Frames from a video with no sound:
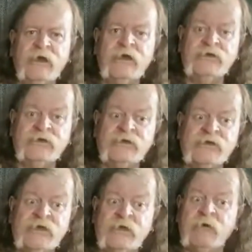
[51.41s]
as you can
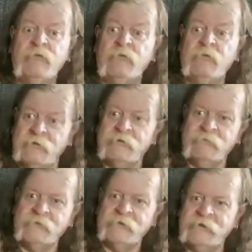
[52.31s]
see, I'm
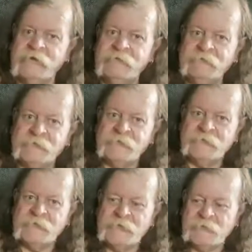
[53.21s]
filling in for the
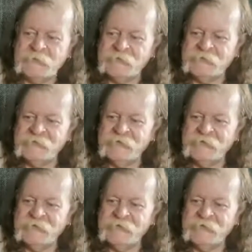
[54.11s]
moment.